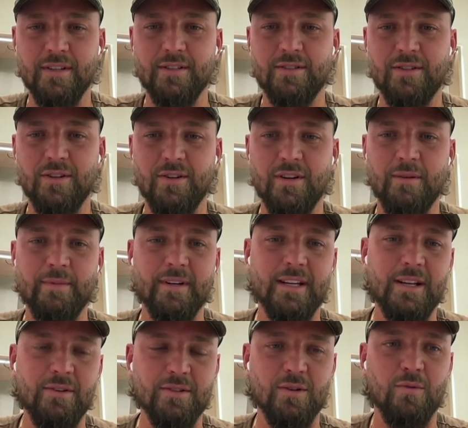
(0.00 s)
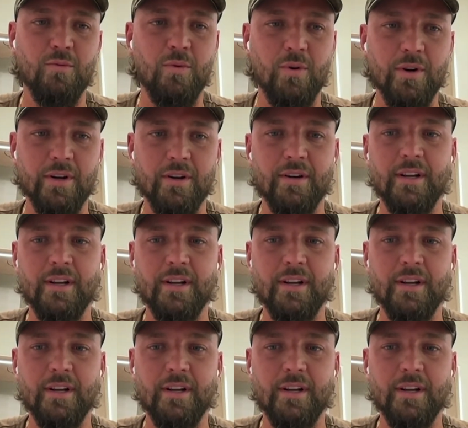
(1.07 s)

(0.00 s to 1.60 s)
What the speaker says: for this dude. I mean, he's a warrior.